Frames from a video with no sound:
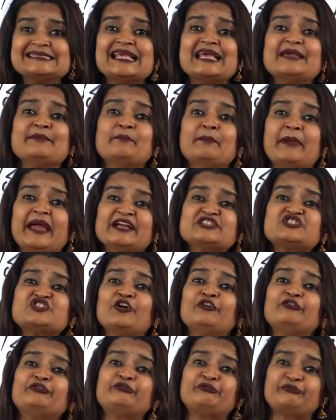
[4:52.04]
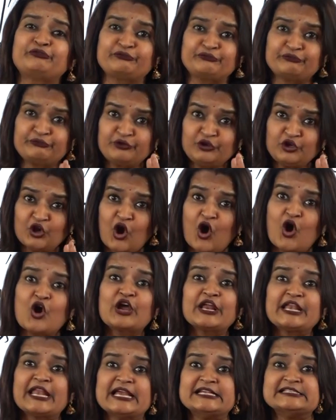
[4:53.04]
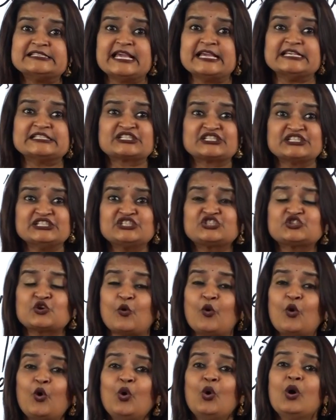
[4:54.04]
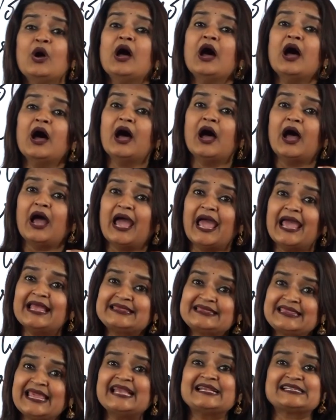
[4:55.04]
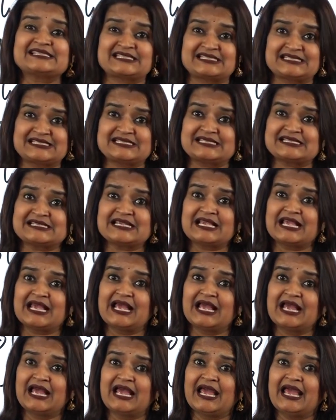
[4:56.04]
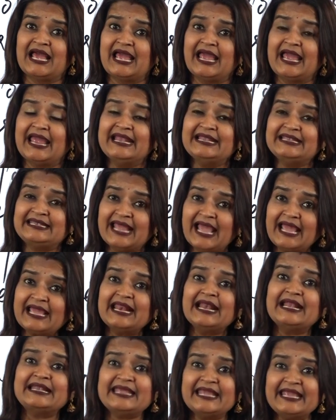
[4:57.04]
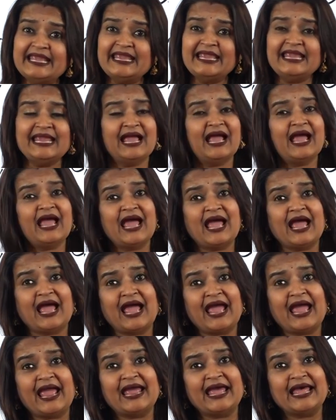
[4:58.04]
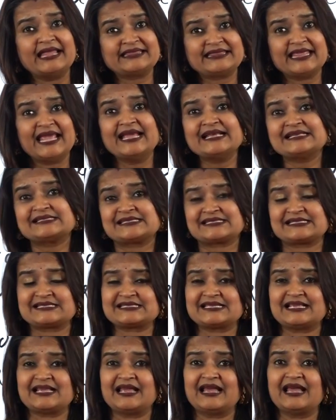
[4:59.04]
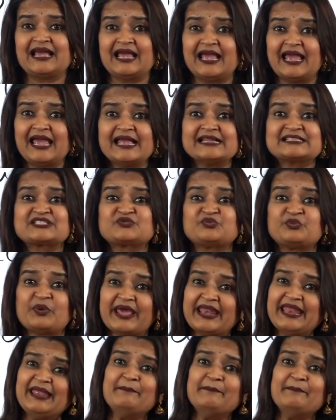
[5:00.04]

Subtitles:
the image of your organization. So, ethics, integrity, ethics, it is very